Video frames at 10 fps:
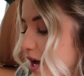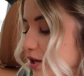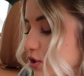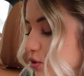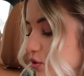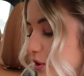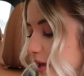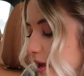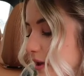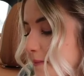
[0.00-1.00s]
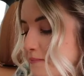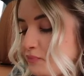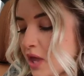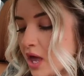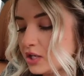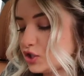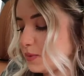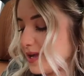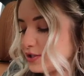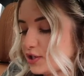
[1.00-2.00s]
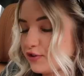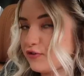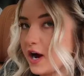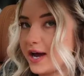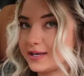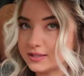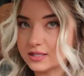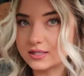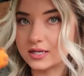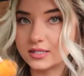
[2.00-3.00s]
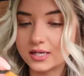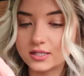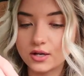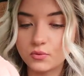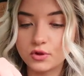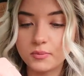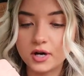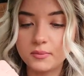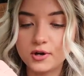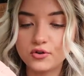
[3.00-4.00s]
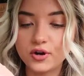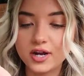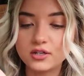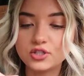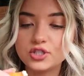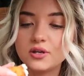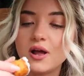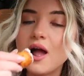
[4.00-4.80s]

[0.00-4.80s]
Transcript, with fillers: I do think, just based on the fries, it's going to taste good with the buttermilk ranch.